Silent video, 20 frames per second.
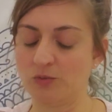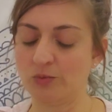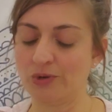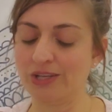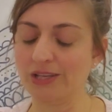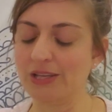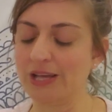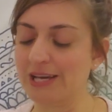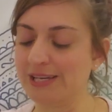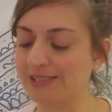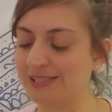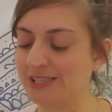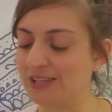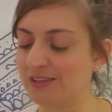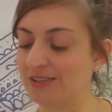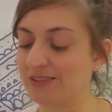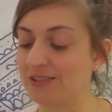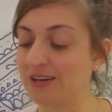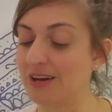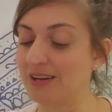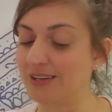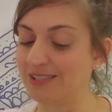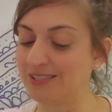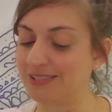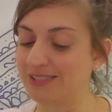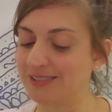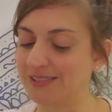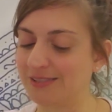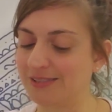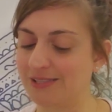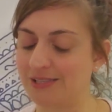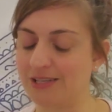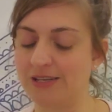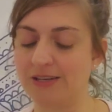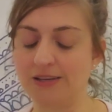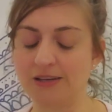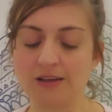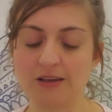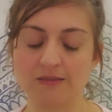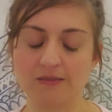realizing the
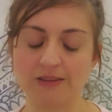toxicity